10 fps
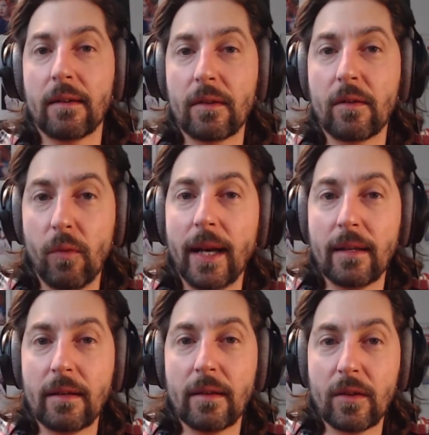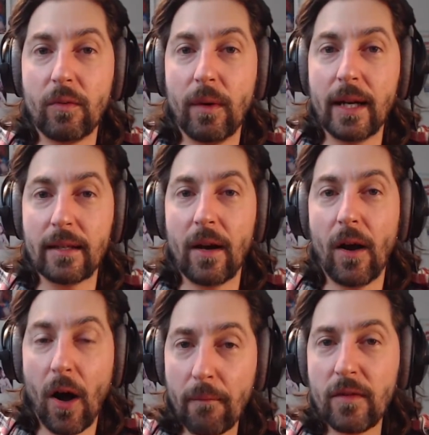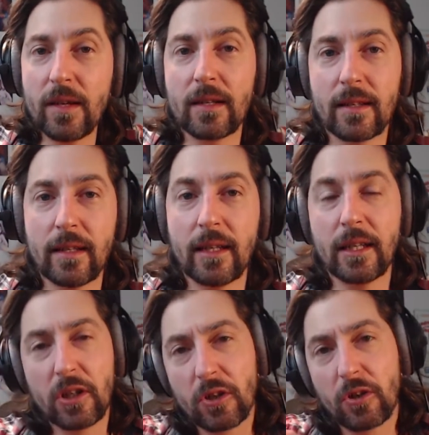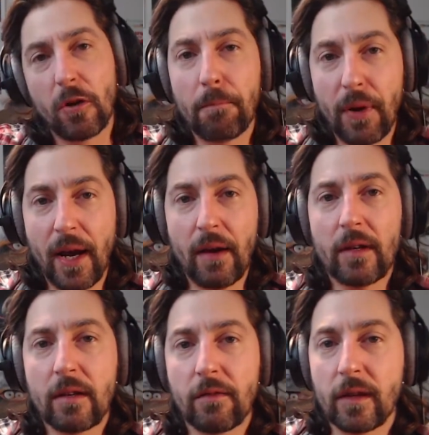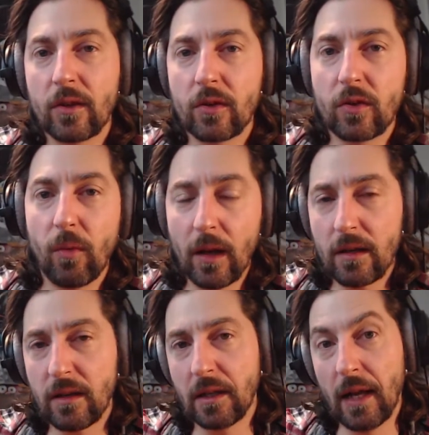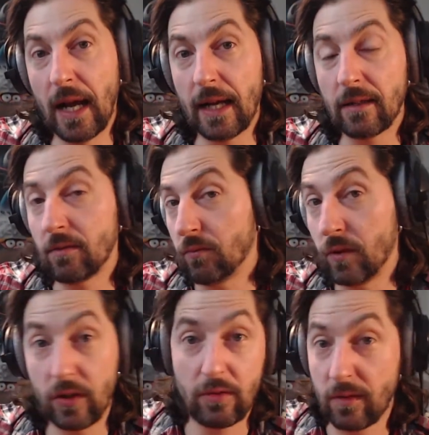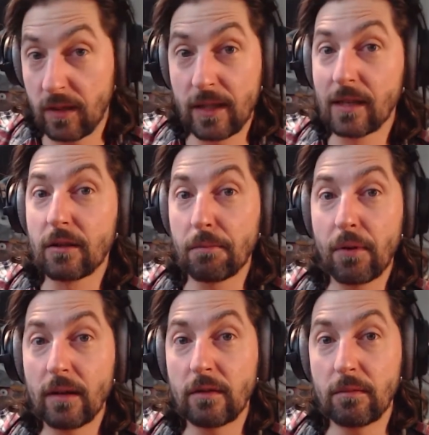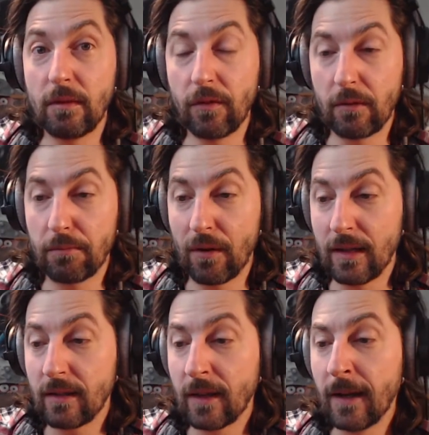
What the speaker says: quite obviously comparatively good quality glass, which still surprises me for the price,